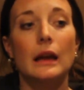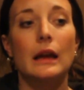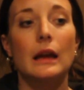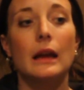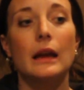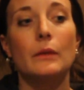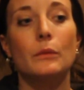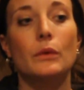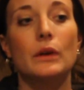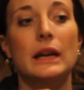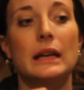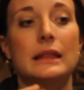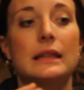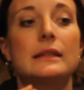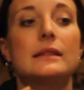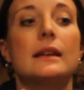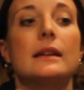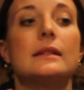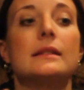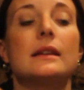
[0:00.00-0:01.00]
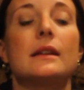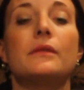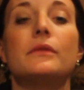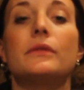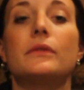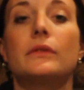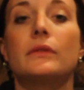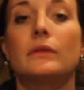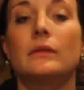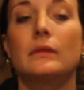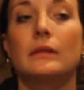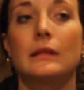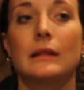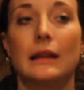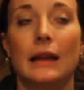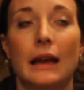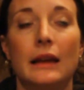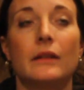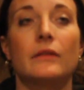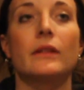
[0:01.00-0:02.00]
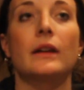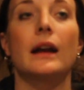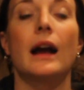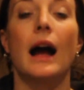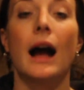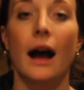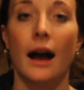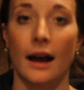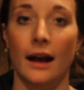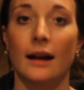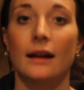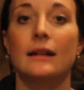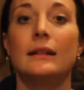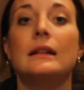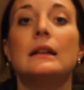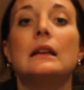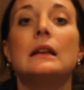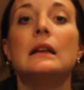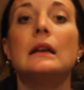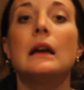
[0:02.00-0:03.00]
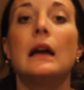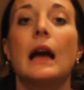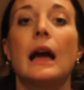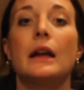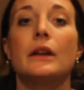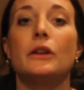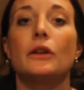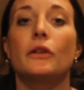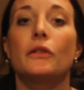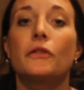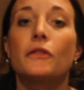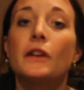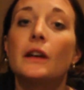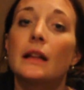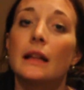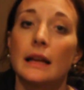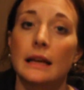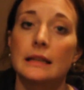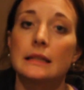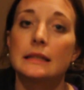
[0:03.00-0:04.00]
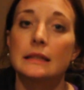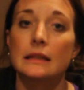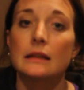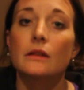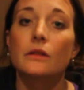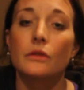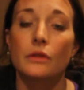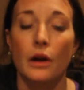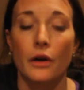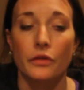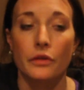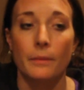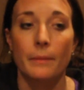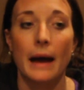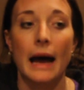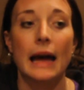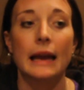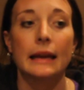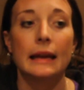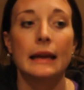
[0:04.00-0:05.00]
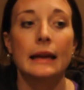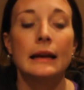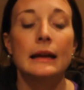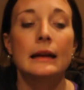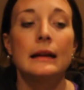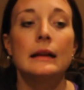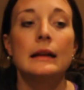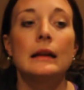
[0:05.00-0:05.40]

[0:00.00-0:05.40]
we'll get the sense of kind of like, and you'll feel it throughout the body.